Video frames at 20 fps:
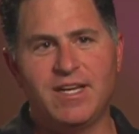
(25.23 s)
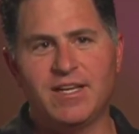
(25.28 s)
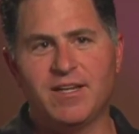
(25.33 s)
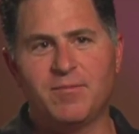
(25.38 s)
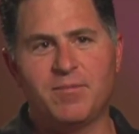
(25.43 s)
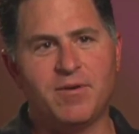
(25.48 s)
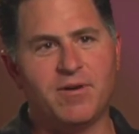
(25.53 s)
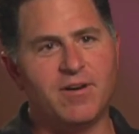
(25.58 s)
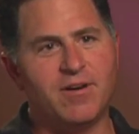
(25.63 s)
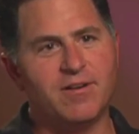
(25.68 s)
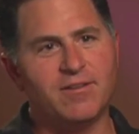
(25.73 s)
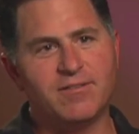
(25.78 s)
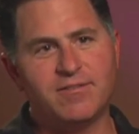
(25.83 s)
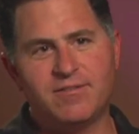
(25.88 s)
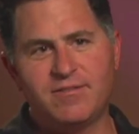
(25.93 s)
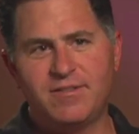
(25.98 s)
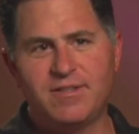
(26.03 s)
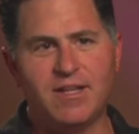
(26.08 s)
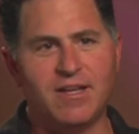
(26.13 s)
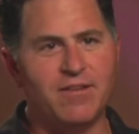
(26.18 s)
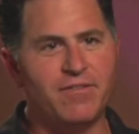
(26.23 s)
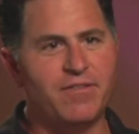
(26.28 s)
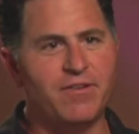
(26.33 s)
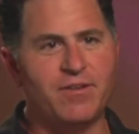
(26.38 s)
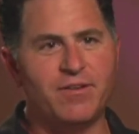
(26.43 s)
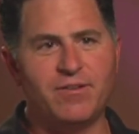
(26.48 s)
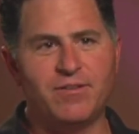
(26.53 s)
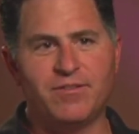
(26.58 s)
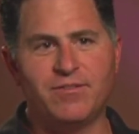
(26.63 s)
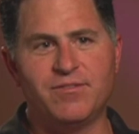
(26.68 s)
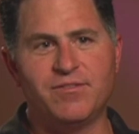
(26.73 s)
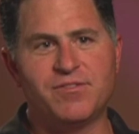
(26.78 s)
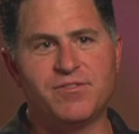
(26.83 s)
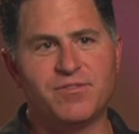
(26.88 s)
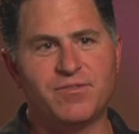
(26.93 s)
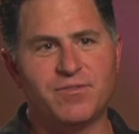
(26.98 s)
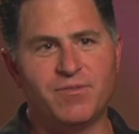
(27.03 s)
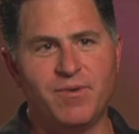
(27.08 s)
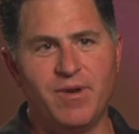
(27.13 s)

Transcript: taking apart telephones,